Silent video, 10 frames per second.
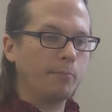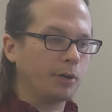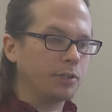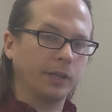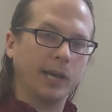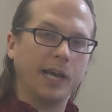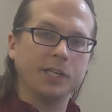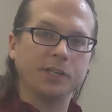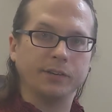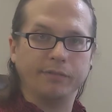Personally, I
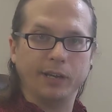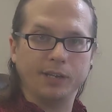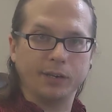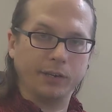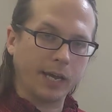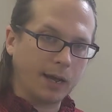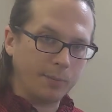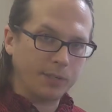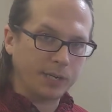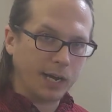just invest in
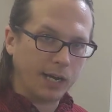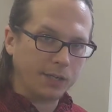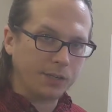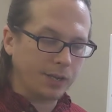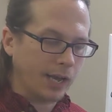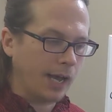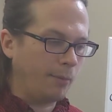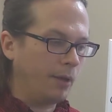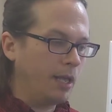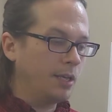common stocks.
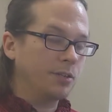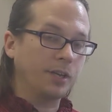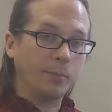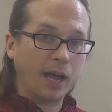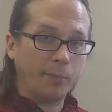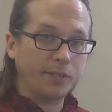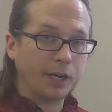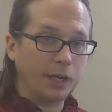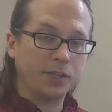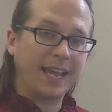Um, some common
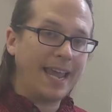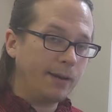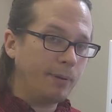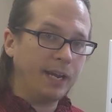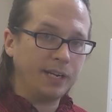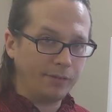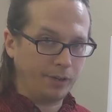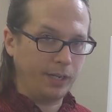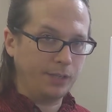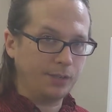stocks can pay
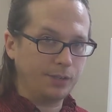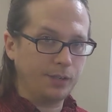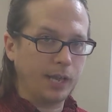dividends.